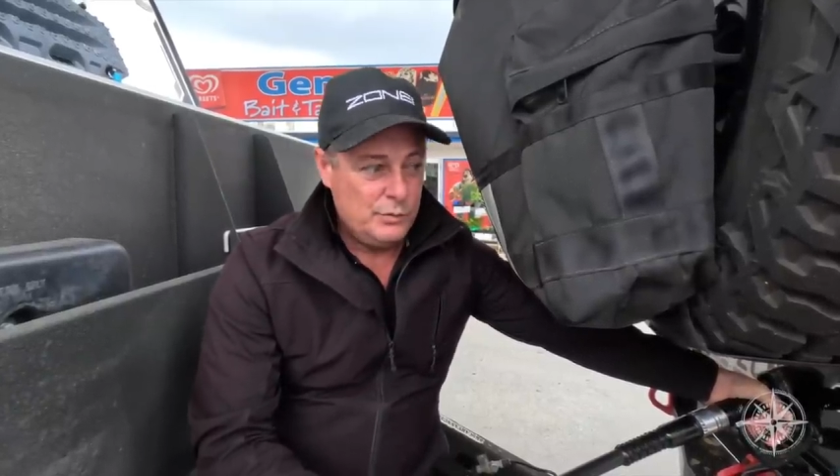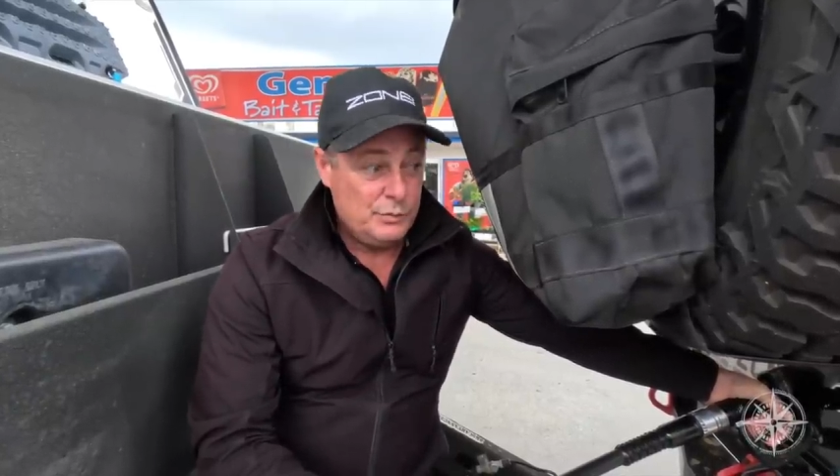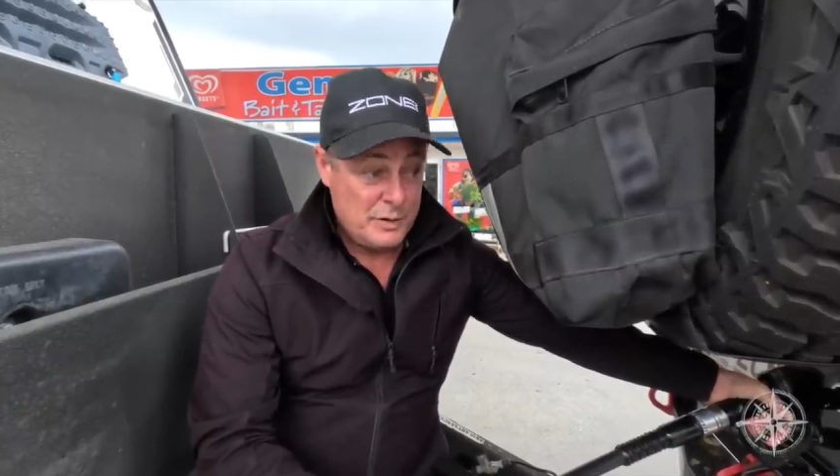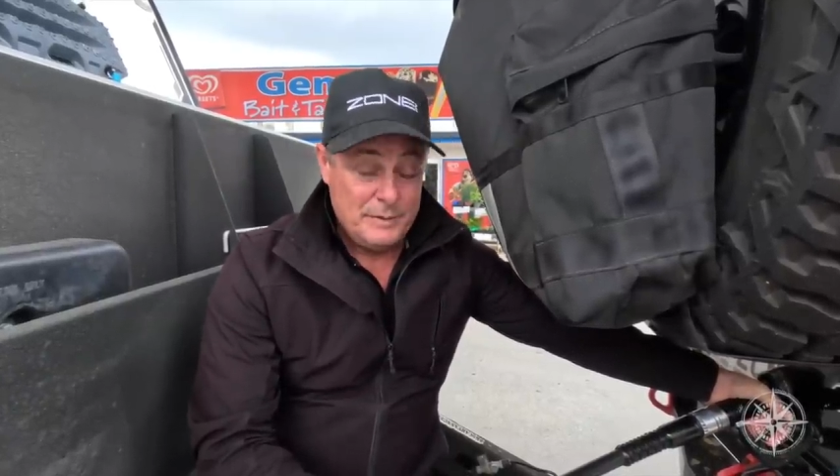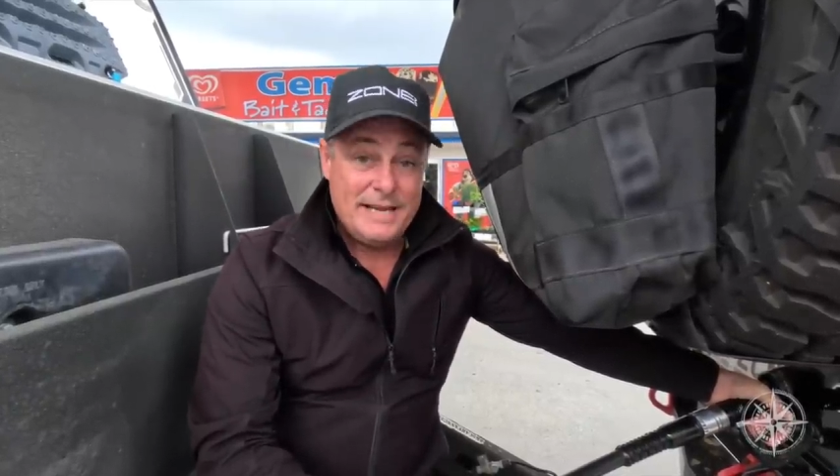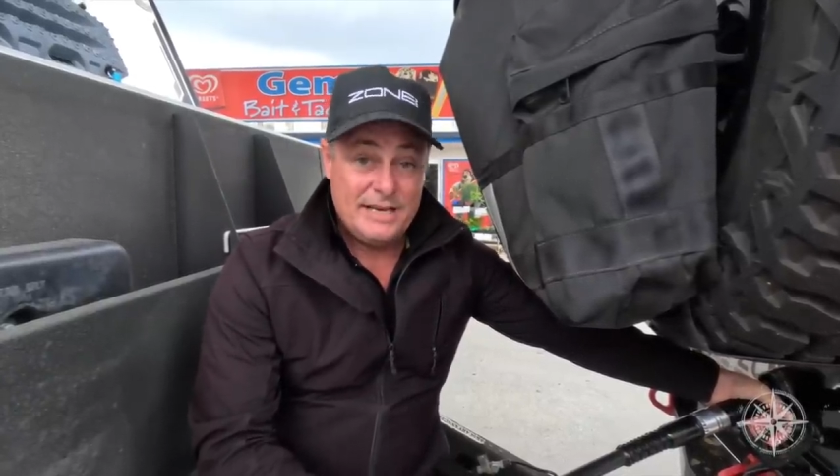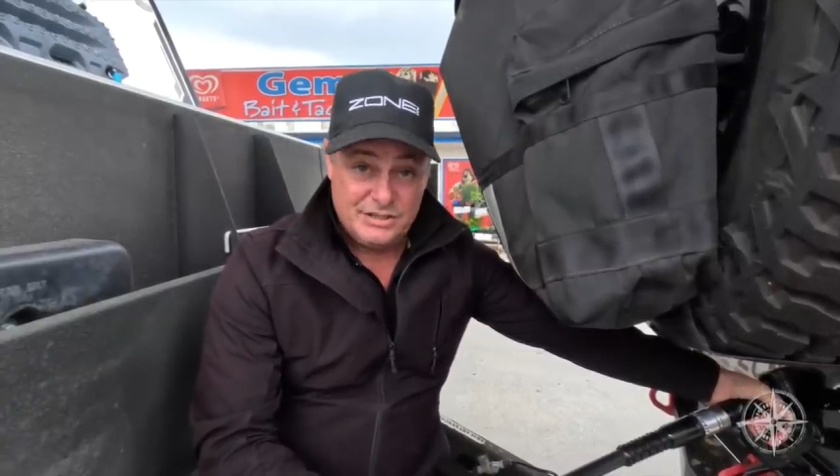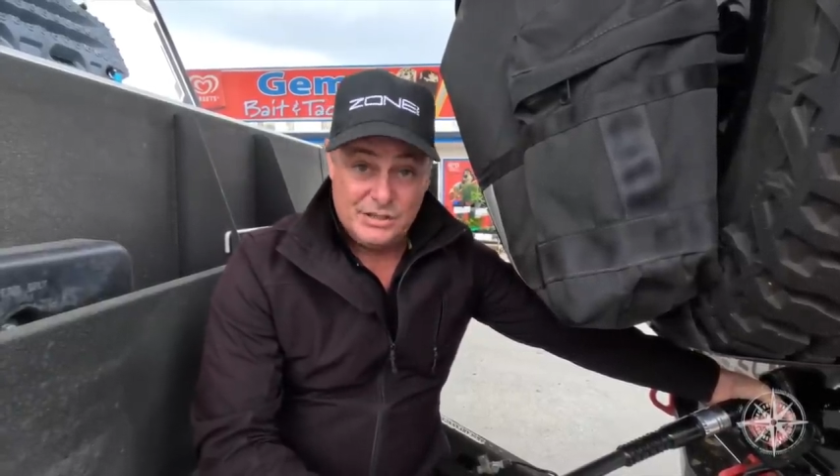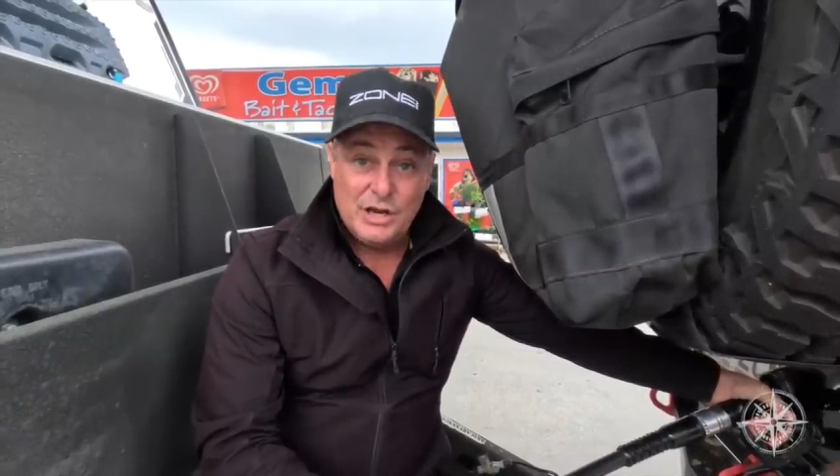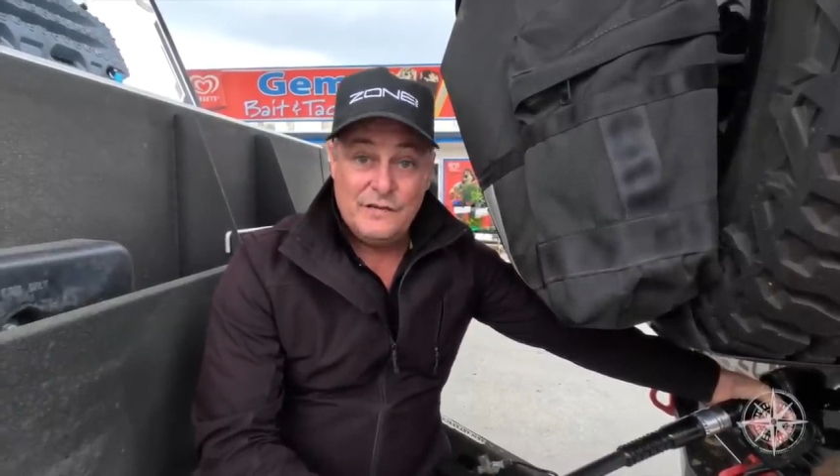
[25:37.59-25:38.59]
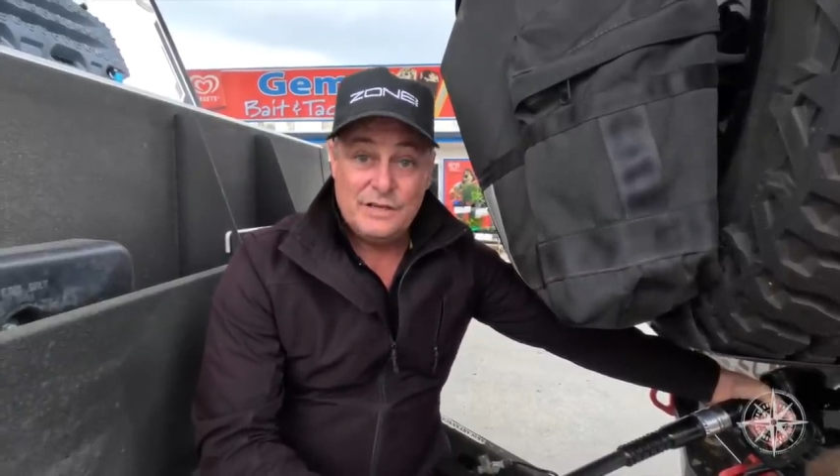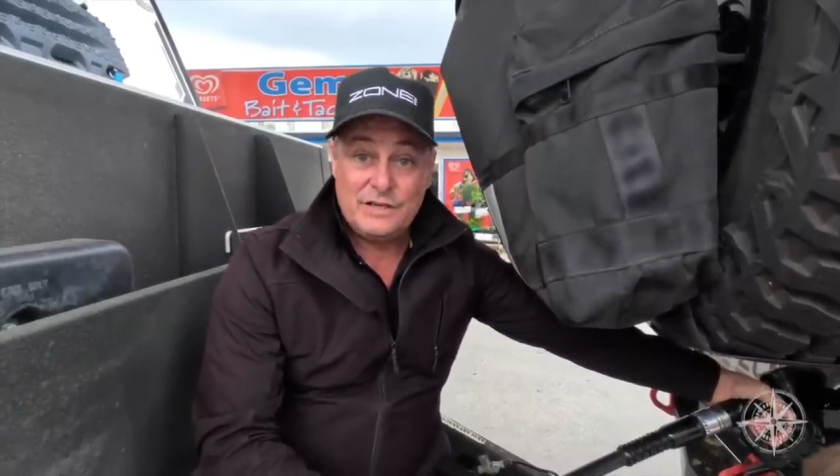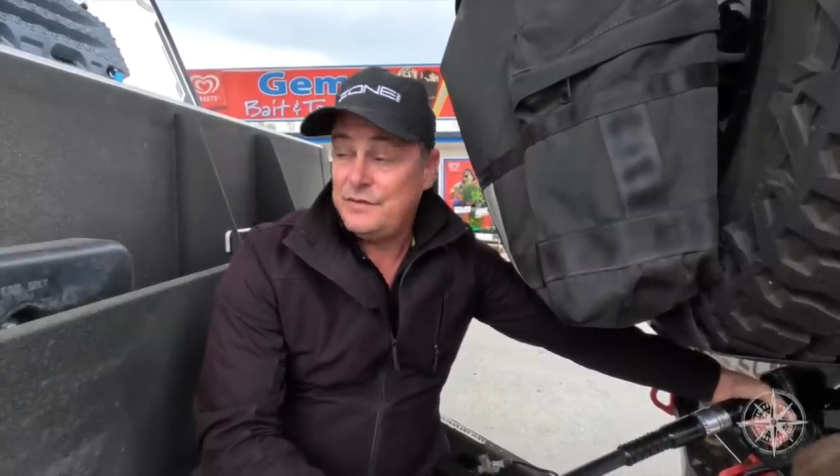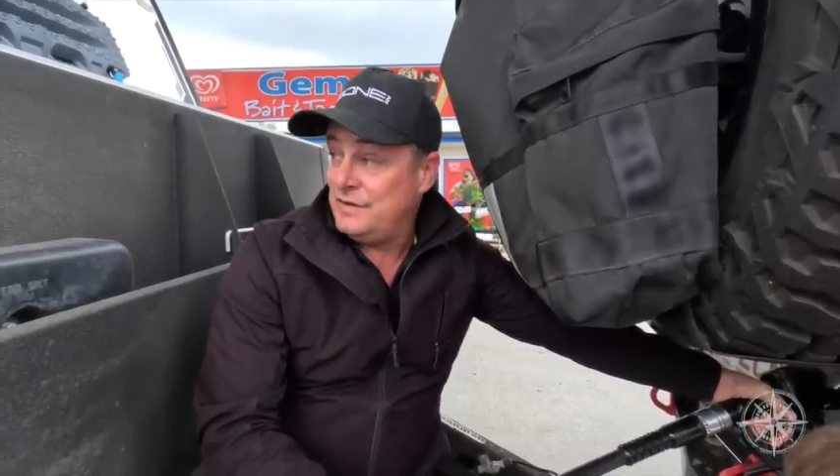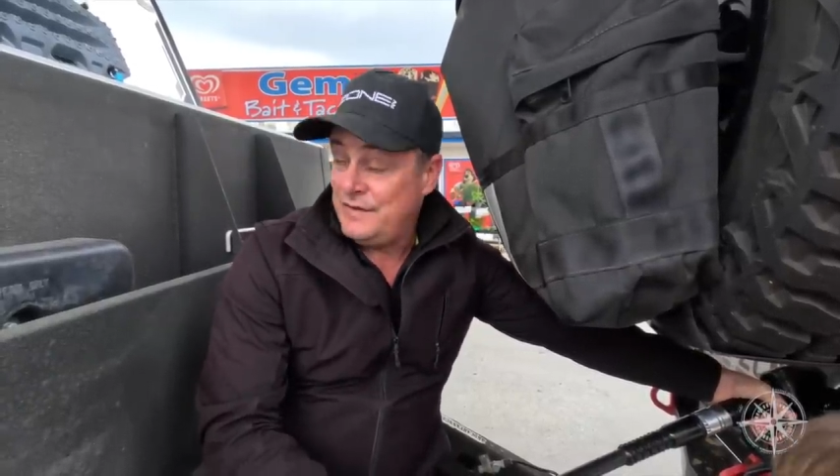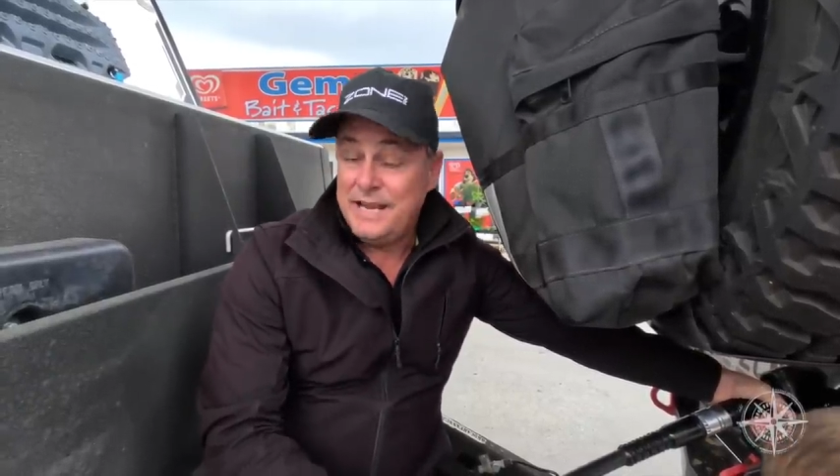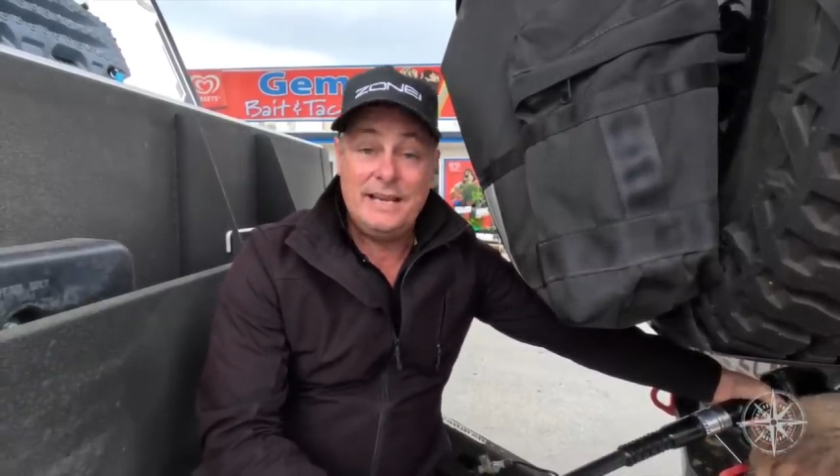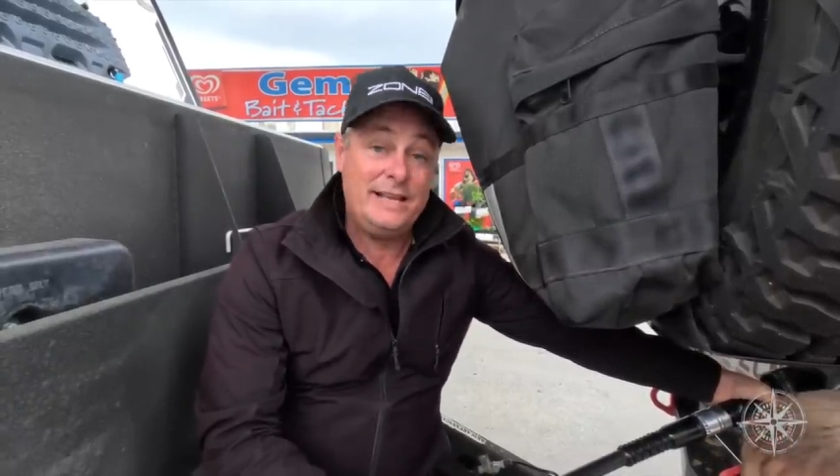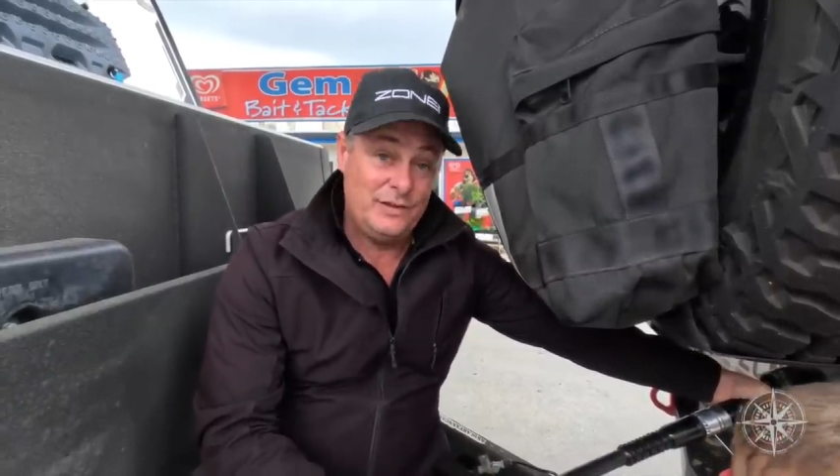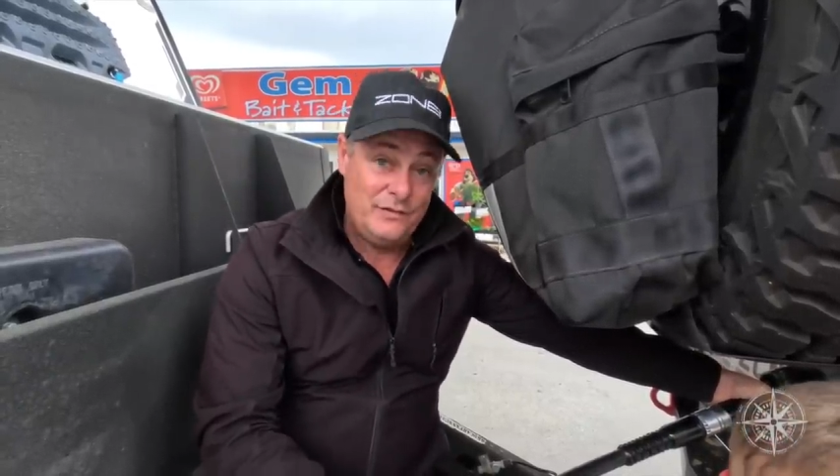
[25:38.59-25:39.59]
We'll probably get a service for the
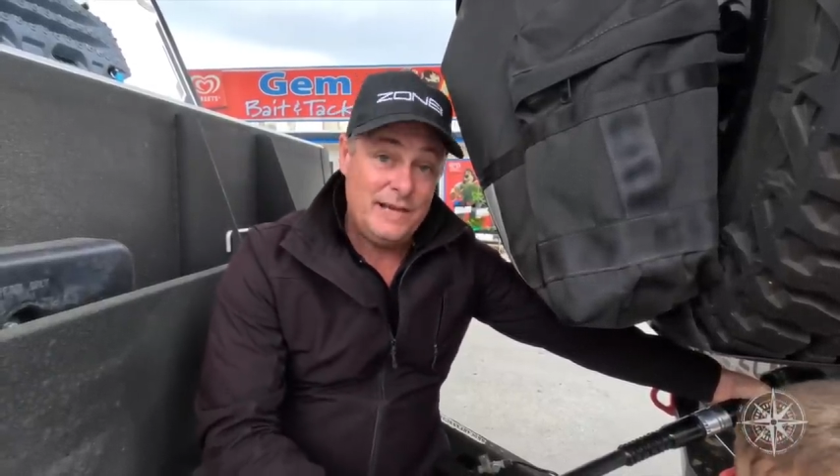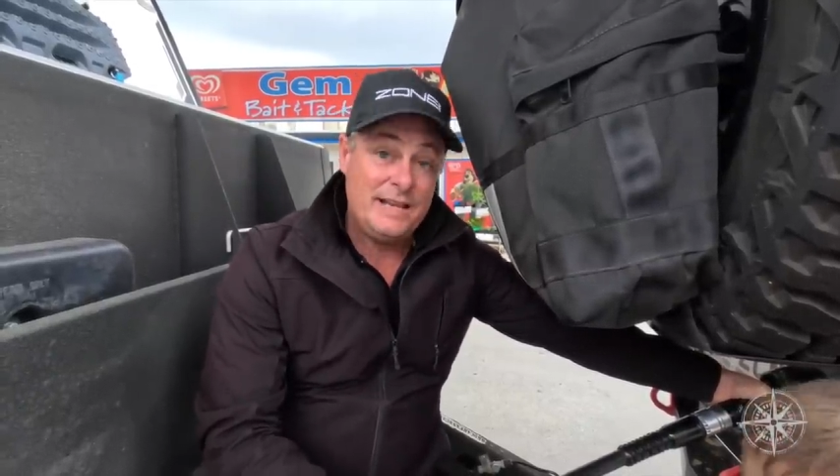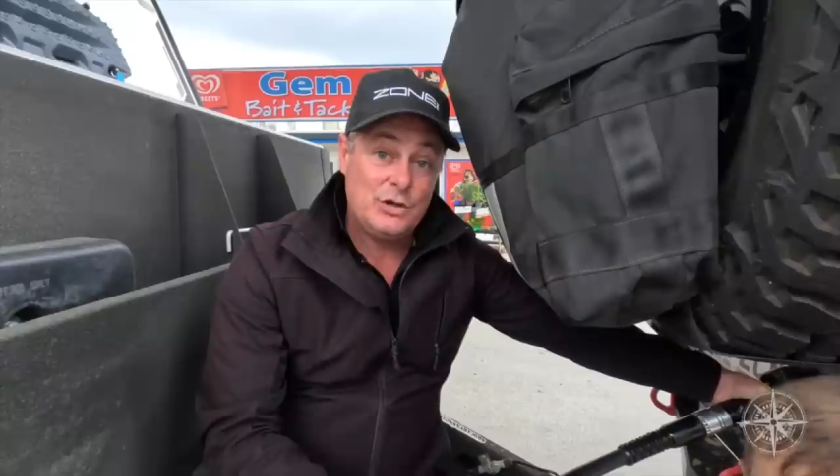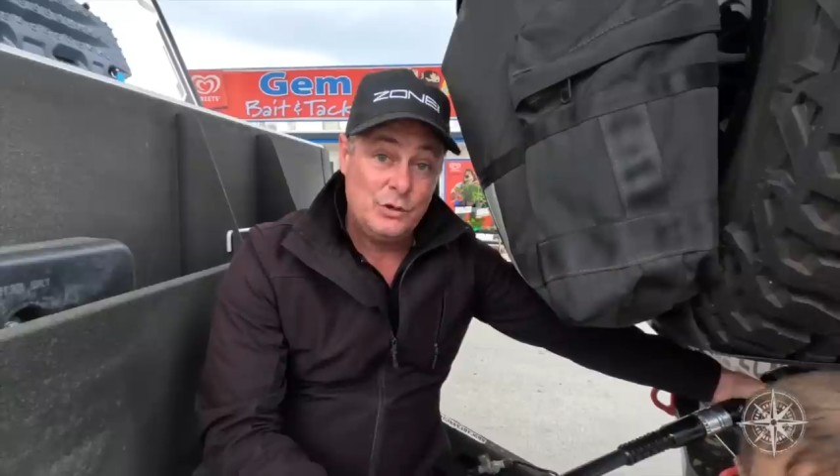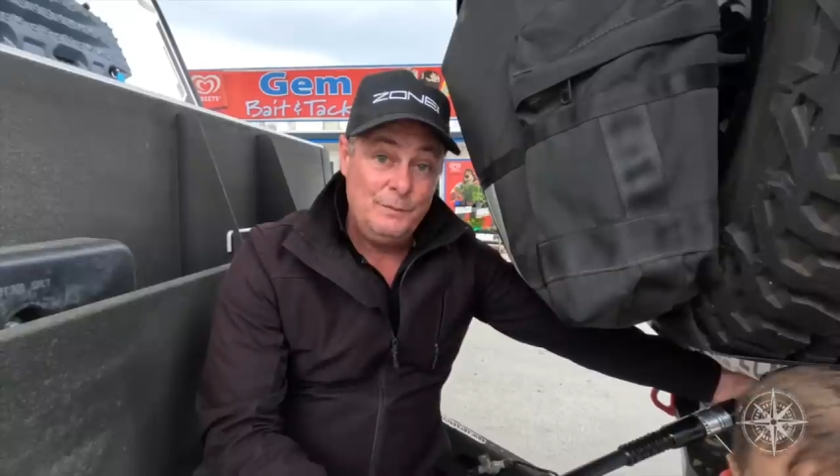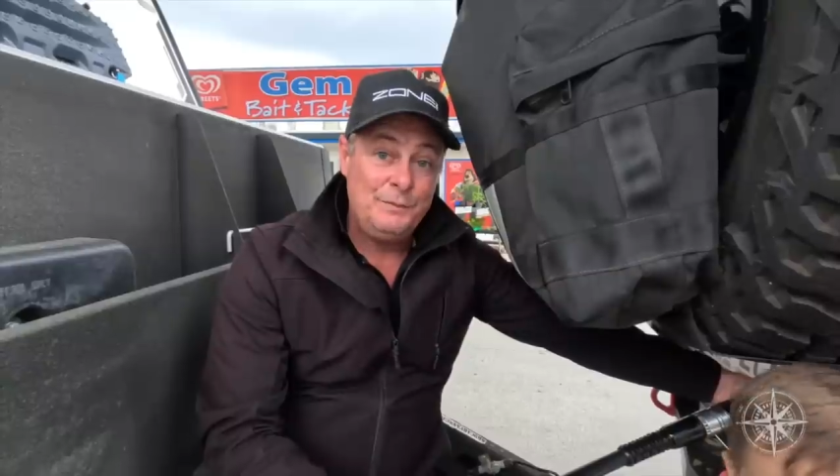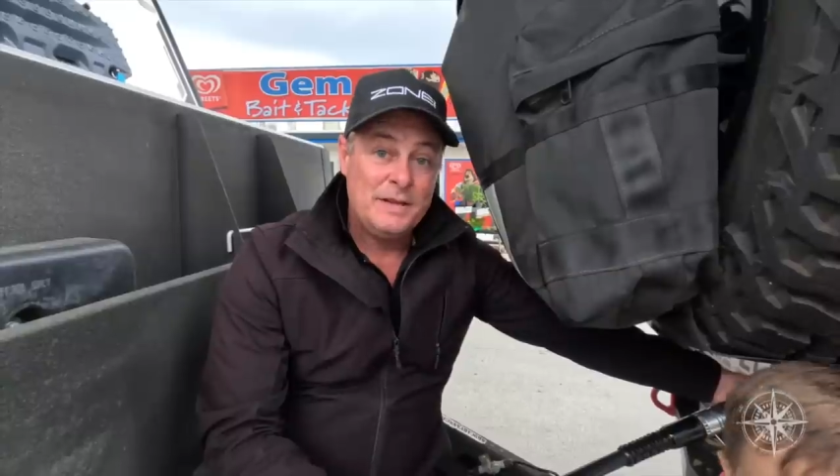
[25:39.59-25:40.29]
van and the vehicle,